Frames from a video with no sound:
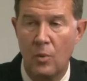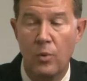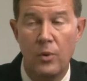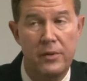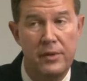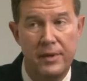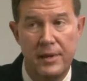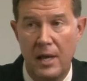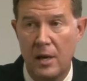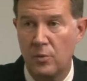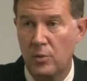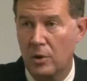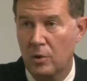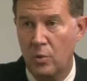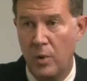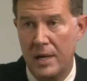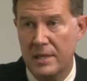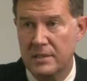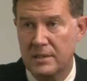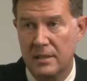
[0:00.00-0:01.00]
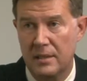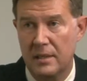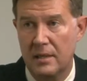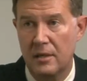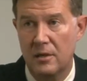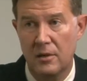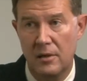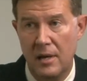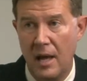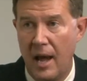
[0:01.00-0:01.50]
whether they requested
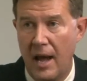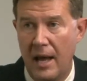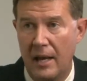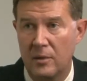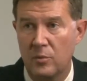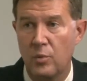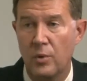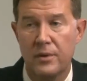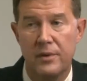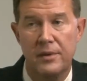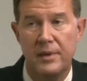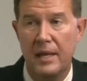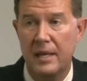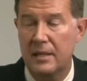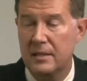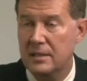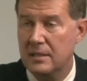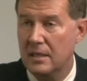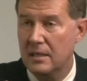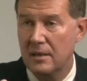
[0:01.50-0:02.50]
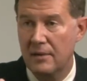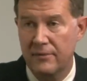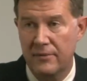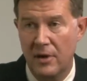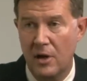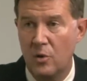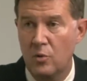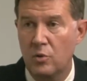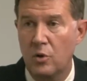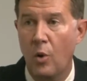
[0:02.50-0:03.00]
it or not, whether they intend to
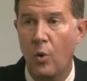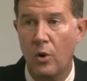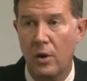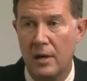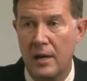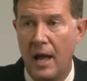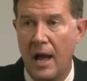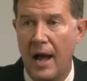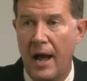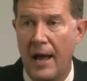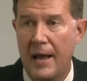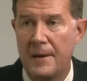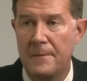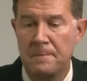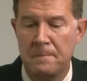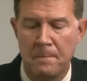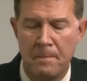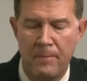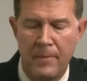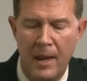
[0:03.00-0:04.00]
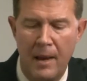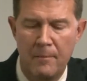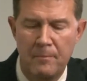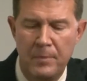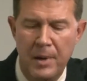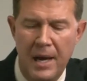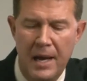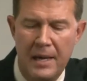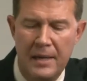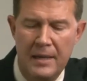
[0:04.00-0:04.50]
vote or not.
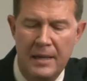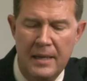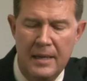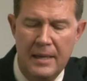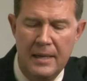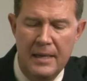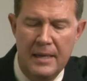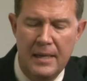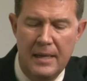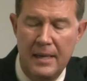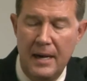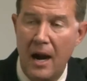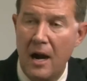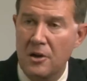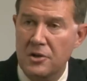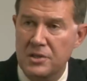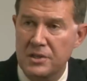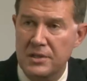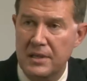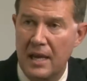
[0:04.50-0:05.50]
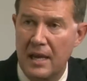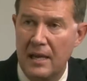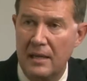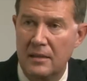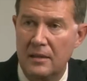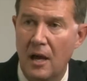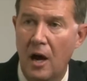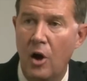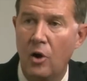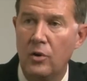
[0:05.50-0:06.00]
But in our
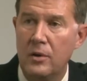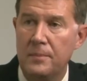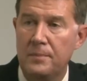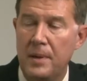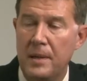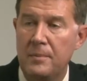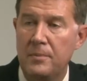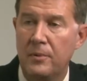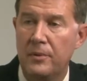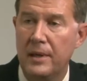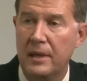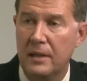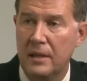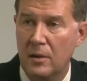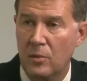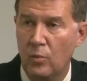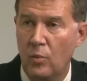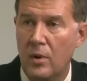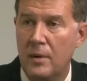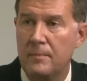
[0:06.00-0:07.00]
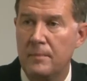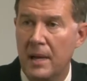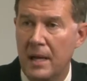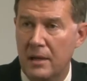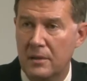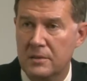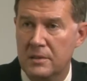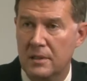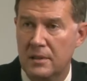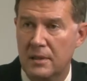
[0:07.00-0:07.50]
state, the only people that get one
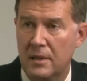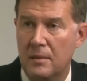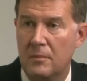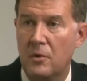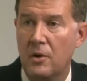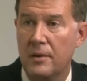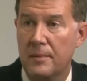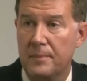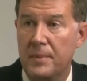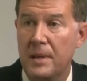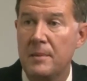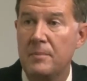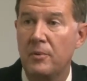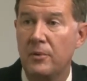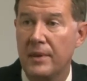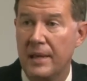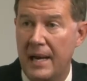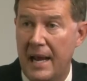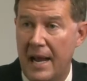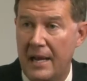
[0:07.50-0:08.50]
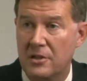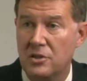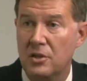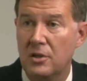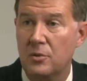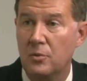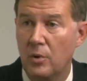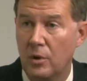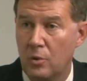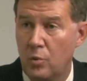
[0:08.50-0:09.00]
mailed to them are the people that
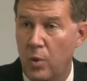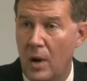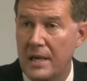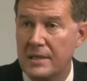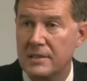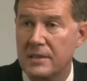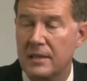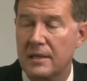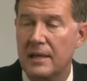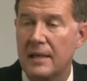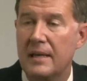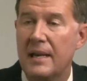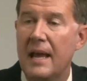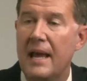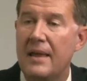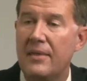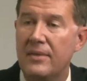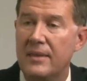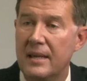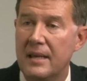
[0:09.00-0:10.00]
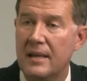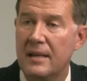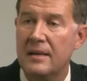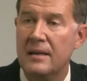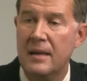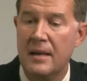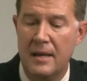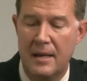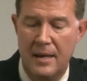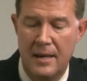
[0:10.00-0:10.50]
actually requested it and then
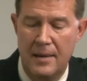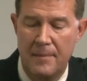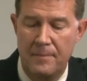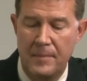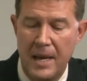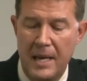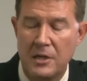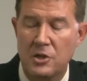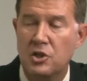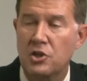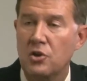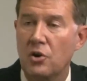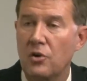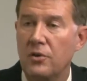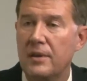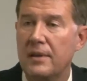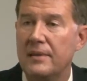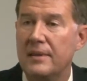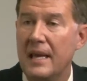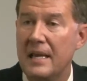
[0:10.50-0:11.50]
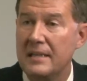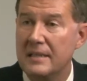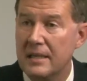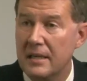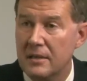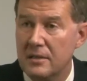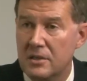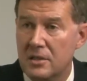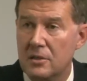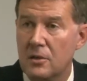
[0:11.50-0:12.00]
made sure that they
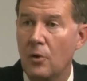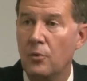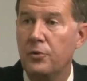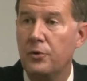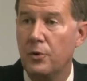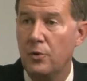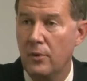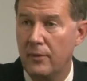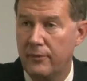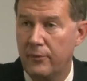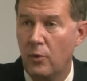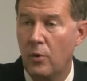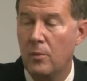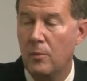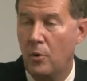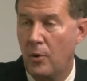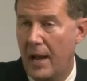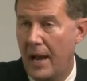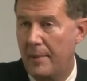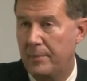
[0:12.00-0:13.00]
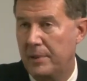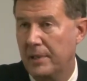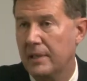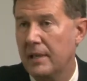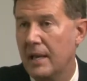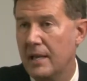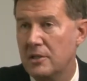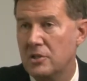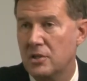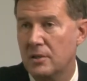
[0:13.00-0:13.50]
did so through a formal
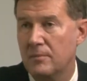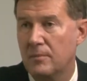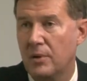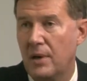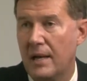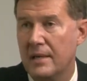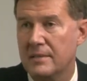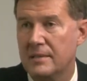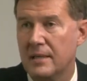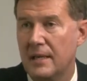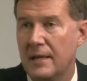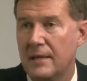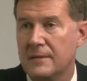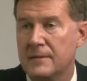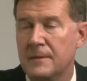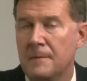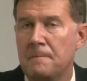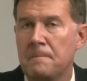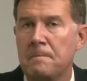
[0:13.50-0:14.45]
application process.